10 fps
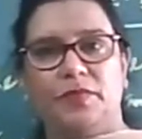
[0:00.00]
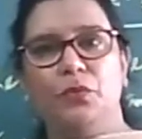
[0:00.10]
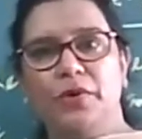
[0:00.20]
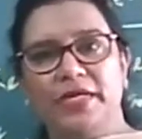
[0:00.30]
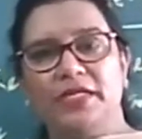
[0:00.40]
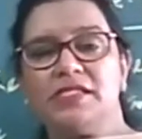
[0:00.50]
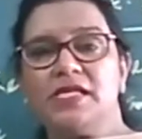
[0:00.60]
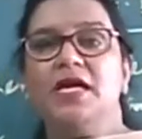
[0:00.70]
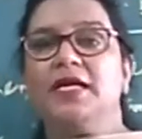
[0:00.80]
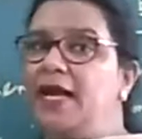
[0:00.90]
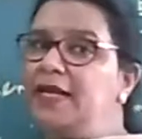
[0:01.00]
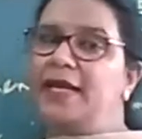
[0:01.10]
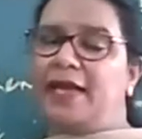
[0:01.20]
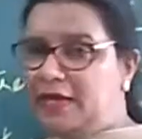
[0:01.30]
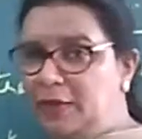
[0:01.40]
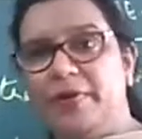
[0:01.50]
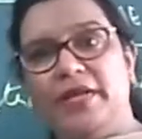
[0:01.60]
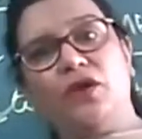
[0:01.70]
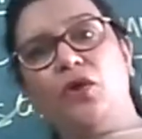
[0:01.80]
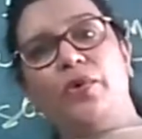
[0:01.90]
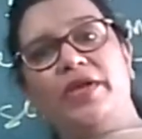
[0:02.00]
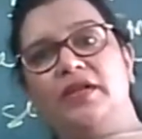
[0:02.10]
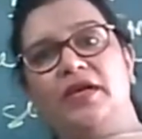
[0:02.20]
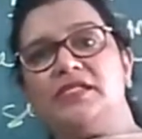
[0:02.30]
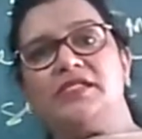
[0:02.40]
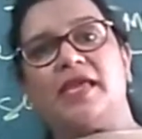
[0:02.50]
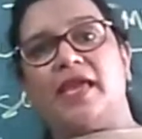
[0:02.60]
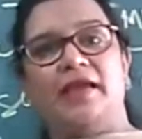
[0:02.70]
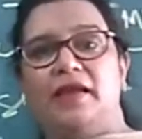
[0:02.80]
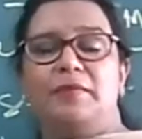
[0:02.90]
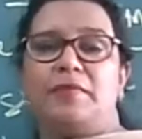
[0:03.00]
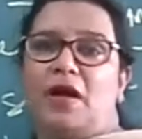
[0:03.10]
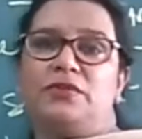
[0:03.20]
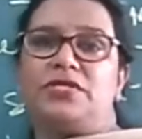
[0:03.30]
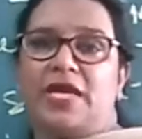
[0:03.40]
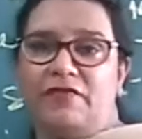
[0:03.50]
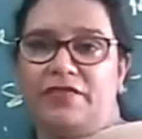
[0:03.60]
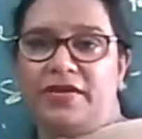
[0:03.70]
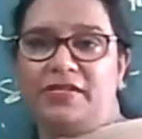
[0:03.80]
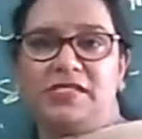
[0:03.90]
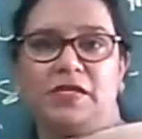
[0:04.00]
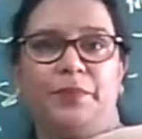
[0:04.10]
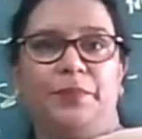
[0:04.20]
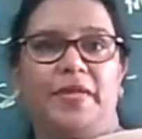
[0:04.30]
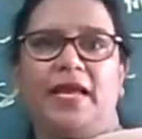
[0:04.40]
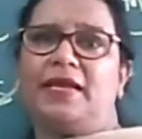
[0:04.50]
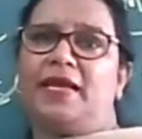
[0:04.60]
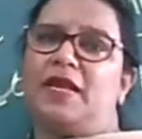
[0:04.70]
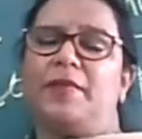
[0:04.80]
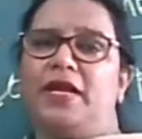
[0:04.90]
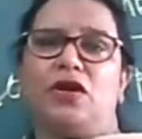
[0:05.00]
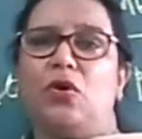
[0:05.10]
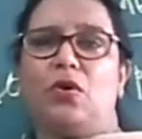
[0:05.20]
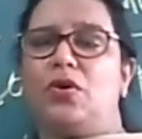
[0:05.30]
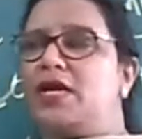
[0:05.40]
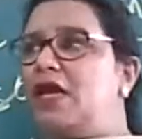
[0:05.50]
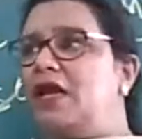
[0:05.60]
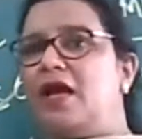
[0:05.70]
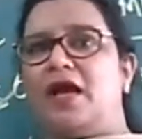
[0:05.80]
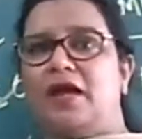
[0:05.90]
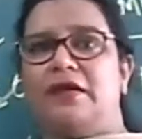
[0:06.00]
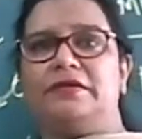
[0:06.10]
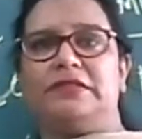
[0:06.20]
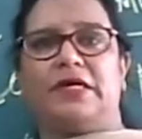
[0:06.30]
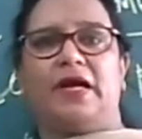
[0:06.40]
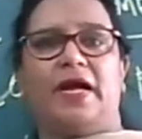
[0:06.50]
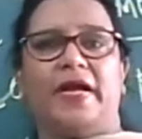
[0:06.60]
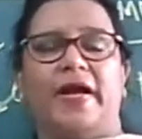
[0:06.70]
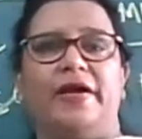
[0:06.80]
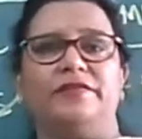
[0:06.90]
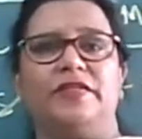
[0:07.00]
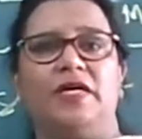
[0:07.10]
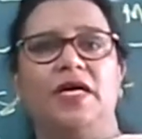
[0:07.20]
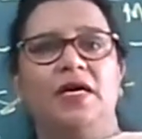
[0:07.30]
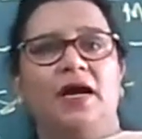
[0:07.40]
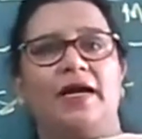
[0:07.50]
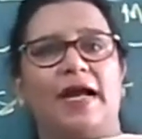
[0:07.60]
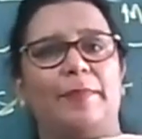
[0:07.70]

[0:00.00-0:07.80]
What else? Can anybody go and uh, scale Mount Everest? Can anybody go, okay, I, uh, I have a, uh, a